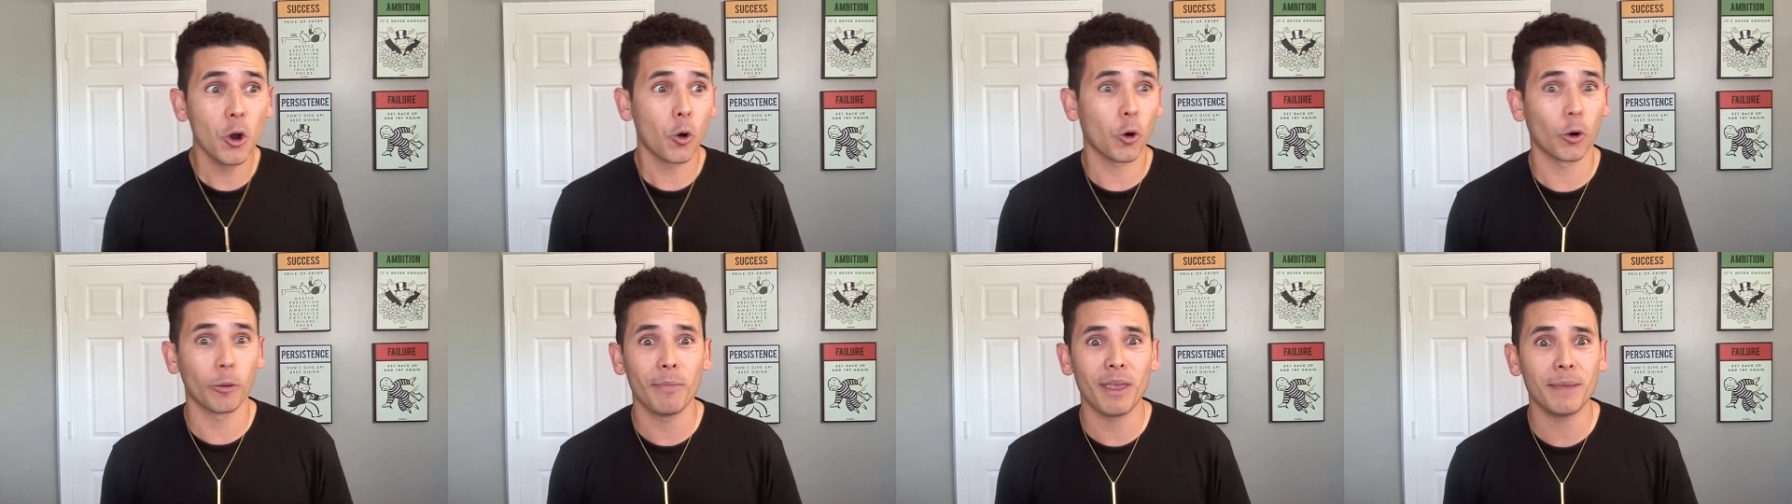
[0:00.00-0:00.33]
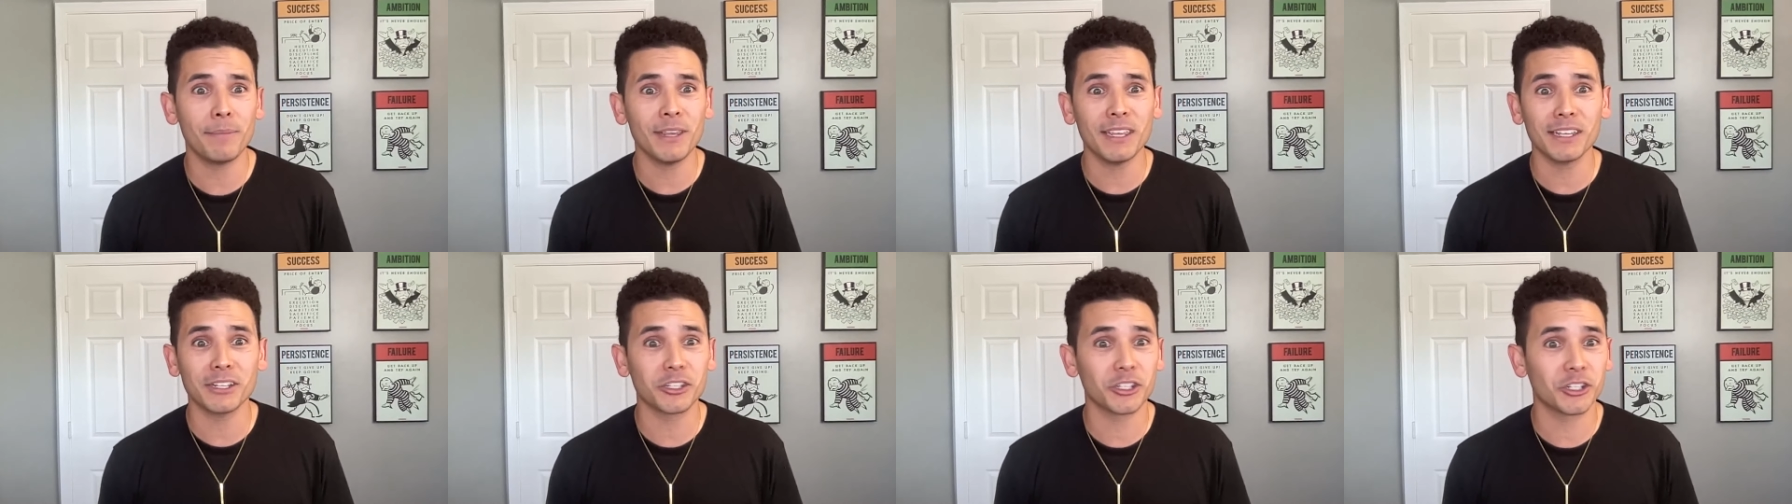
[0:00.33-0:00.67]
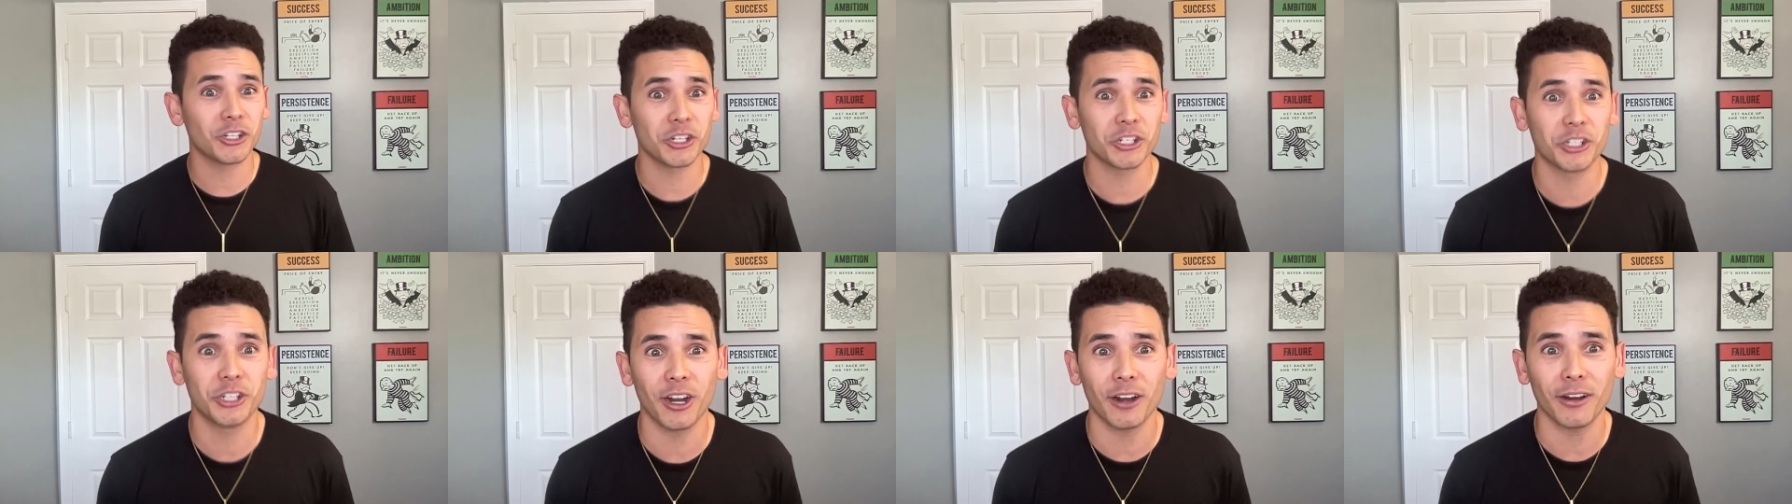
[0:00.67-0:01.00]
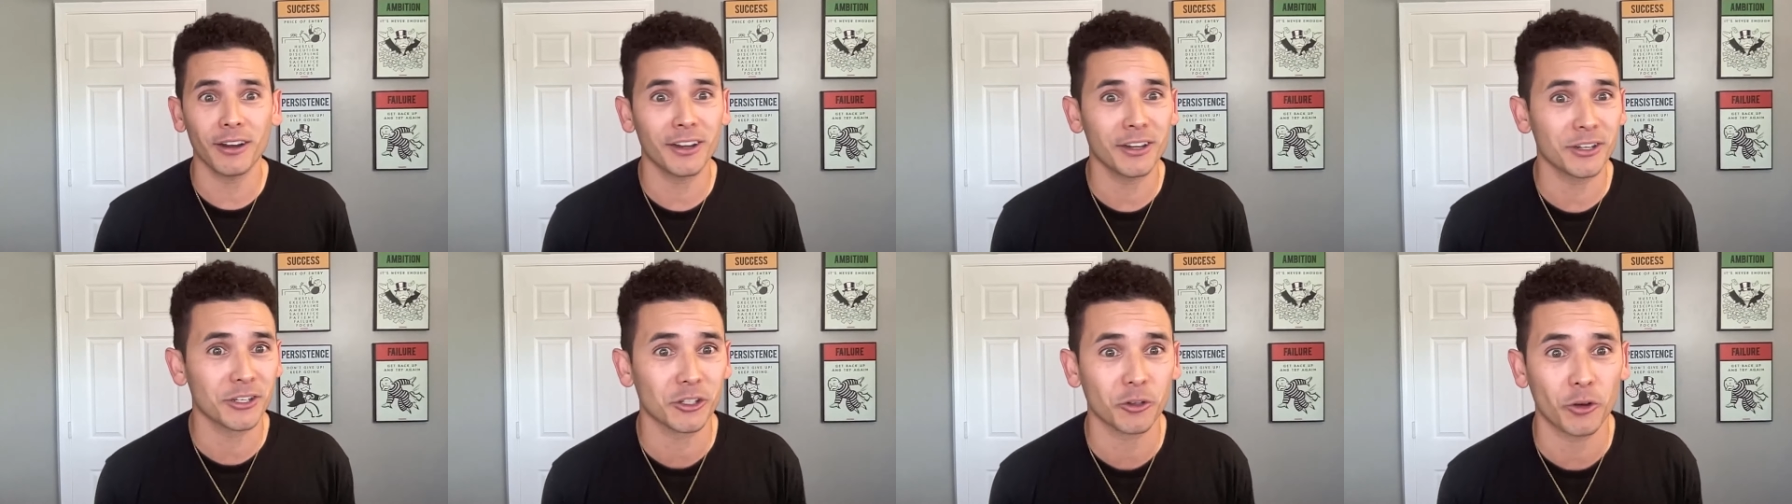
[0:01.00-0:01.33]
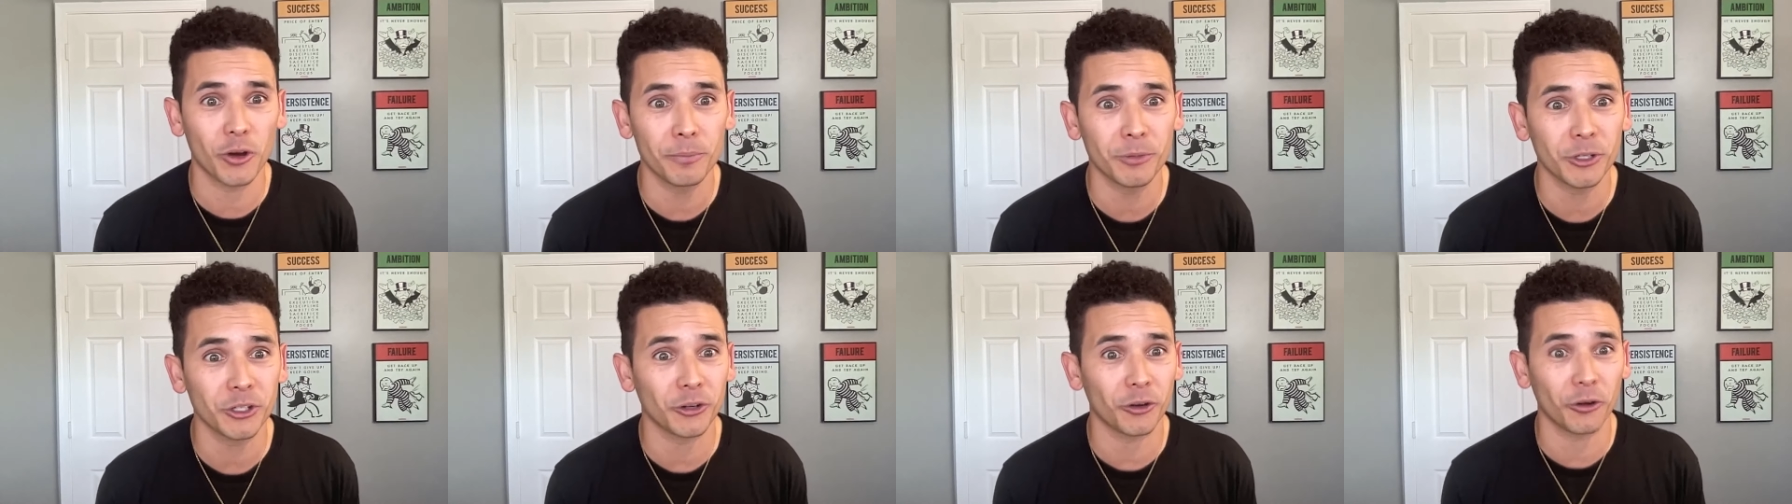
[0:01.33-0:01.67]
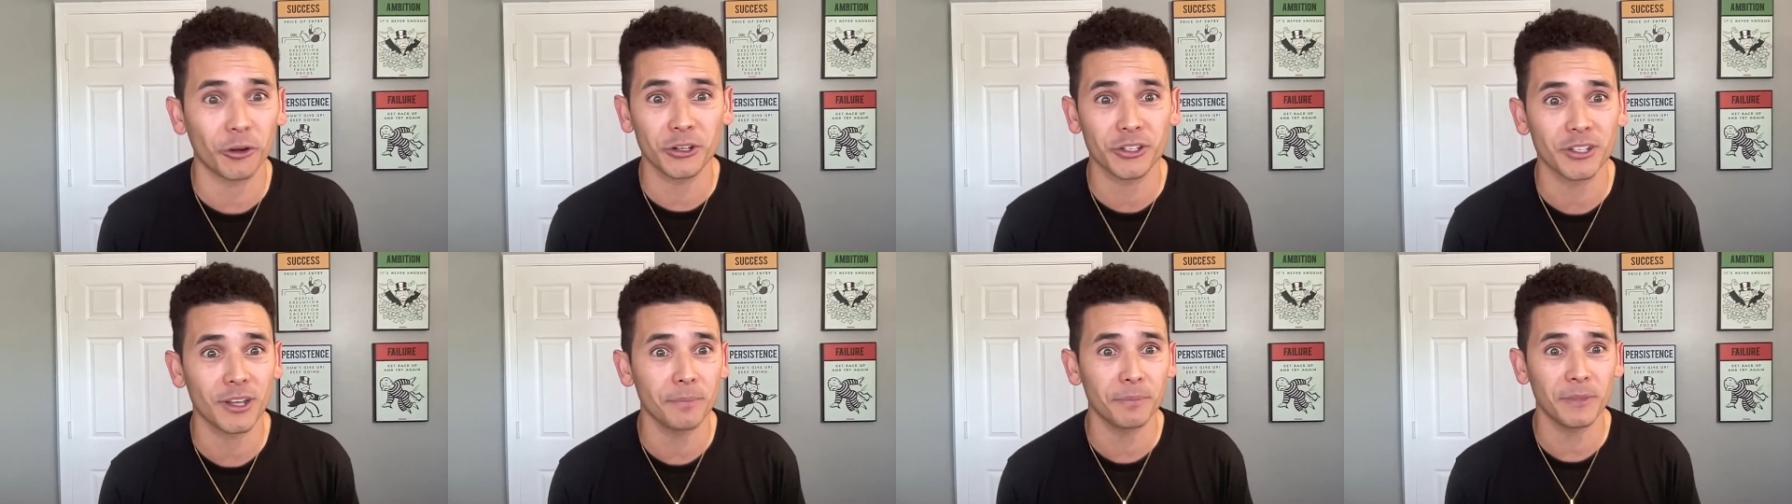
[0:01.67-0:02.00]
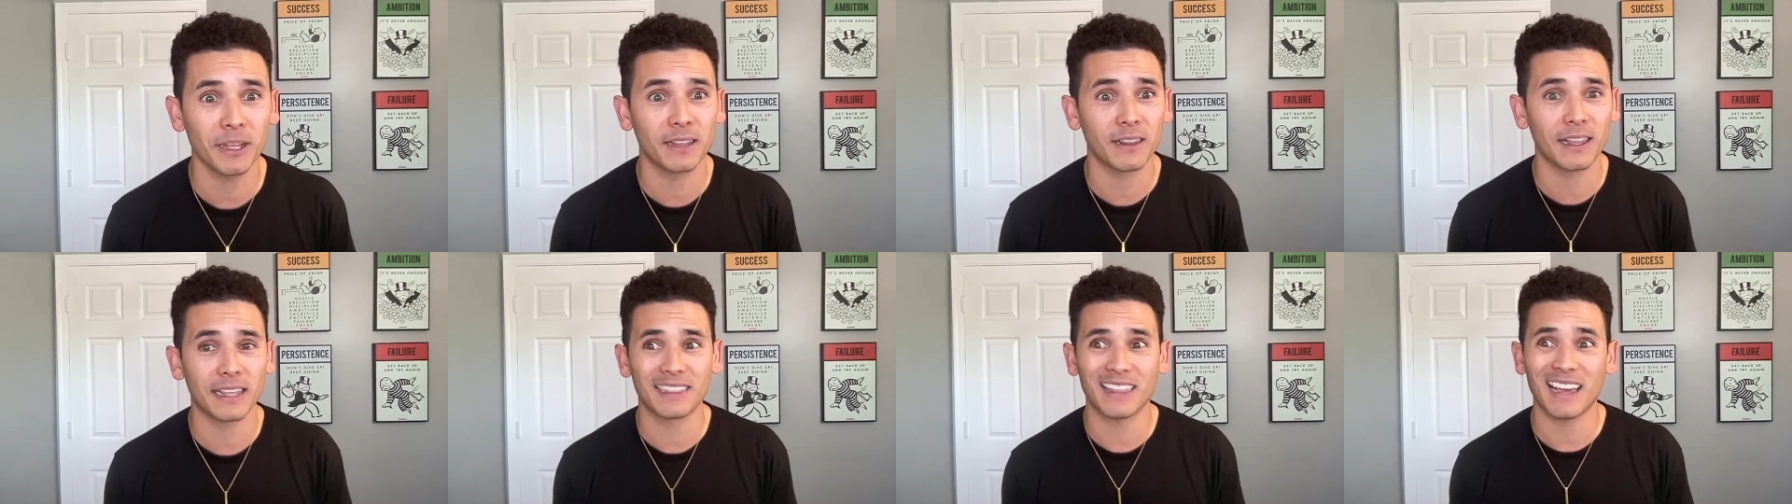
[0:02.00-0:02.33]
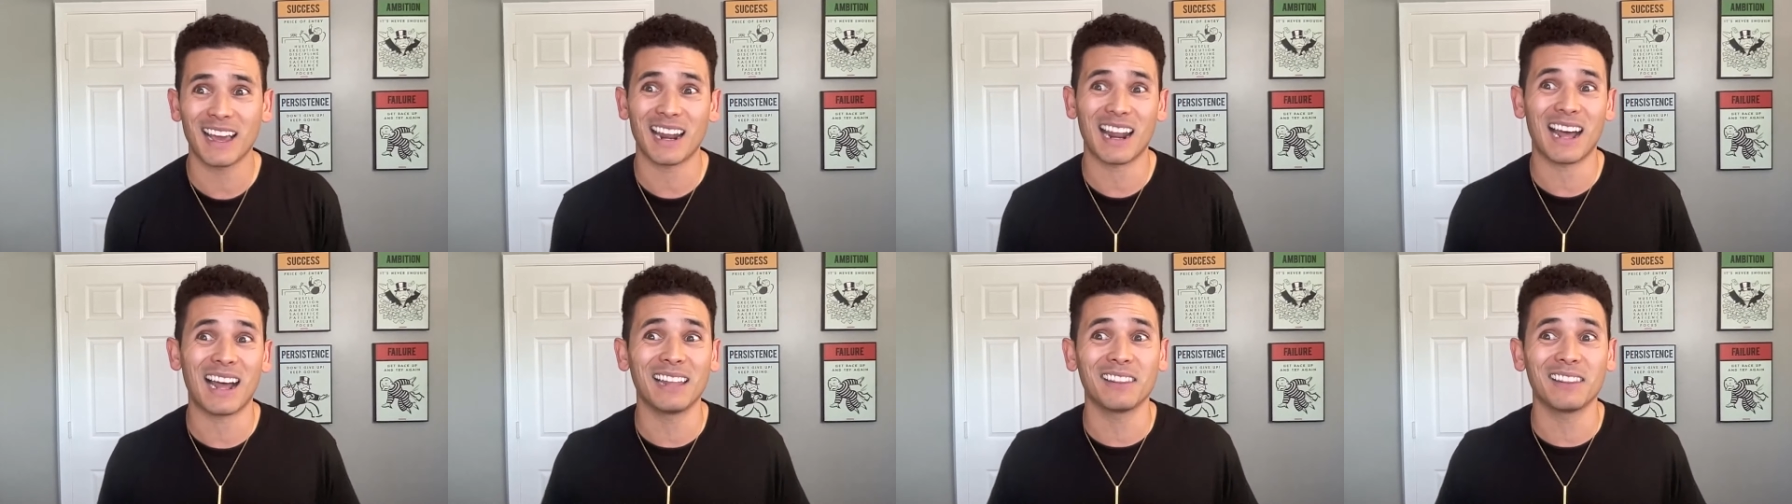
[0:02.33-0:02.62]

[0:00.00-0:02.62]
Or maybe it's just sharing a scripture or something like that.